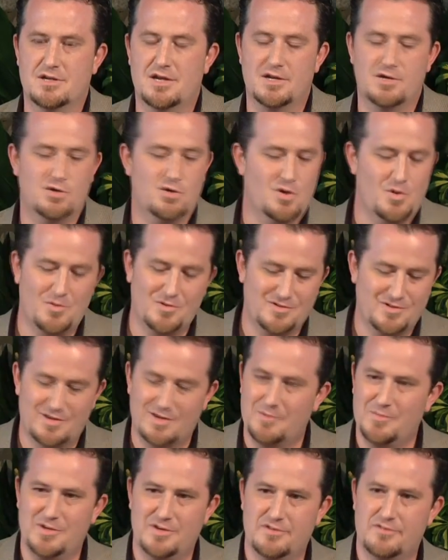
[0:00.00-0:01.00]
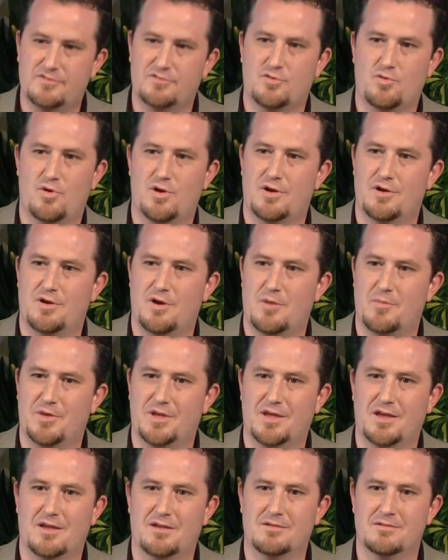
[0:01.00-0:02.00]
And I knew I wasn't going to be destroyed at
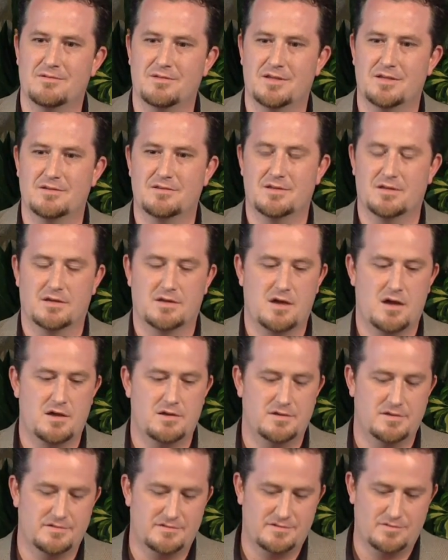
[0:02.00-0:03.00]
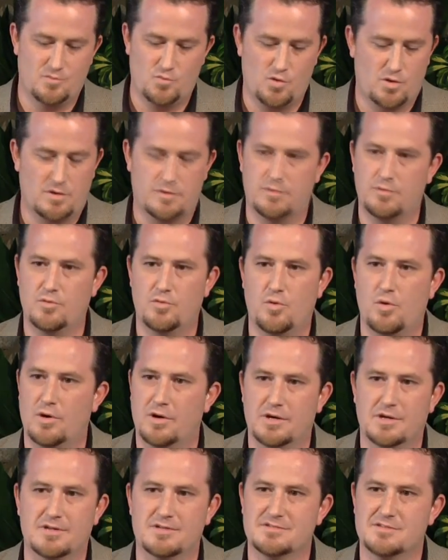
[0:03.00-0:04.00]
Armageddon, that God doesn't work through an
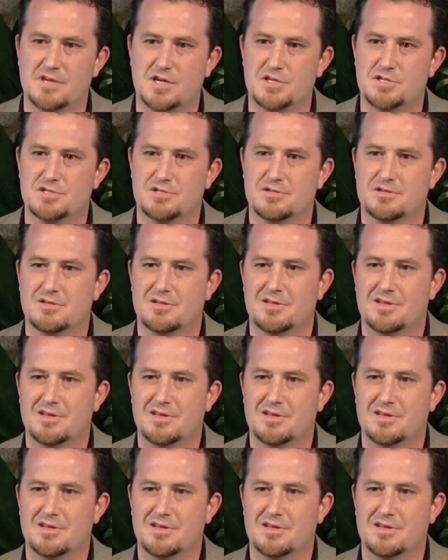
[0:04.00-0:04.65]
organization,